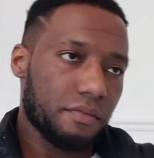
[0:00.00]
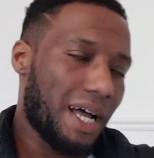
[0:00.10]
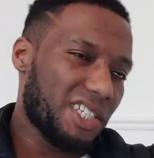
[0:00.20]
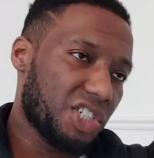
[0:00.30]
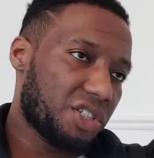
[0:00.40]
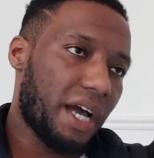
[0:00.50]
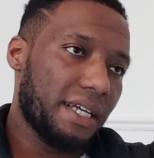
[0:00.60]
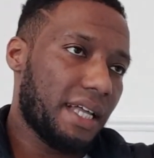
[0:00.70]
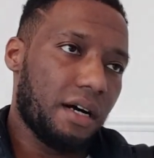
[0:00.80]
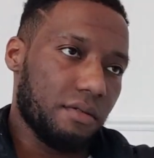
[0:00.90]
I just shut
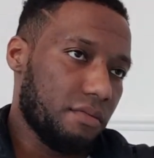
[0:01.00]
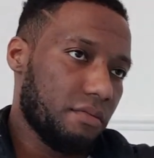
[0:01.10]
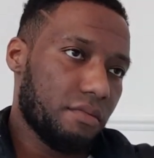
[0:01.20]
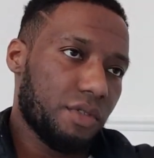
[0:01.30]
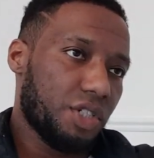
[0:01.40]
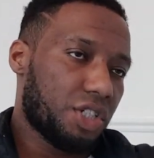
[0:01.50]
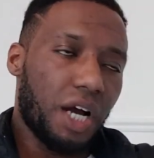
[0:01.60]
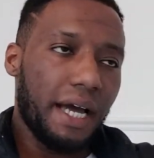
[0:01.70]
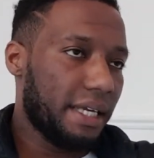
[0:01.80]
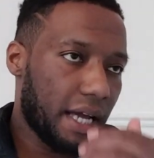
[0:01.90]
it down.
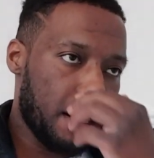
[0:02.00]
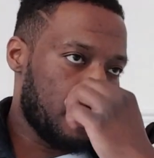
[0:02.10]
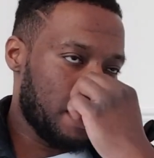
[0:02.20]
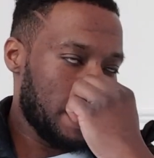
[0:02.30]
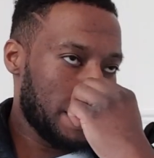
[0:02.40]
Shut it down.